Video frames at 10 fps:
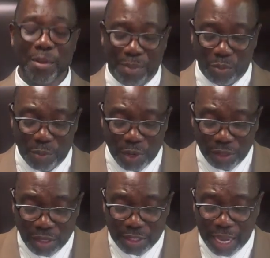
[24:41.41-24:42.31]
But when we
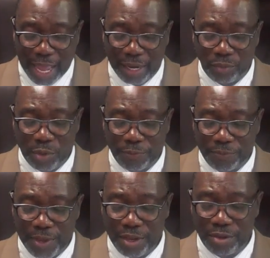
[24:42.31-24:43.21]
look at it, we
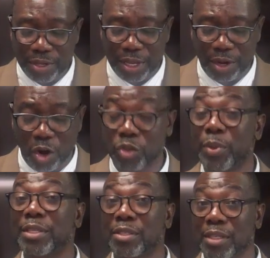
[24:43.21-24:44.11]
feel here or
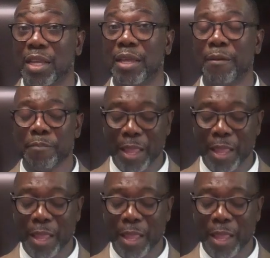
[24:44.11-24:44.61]
we see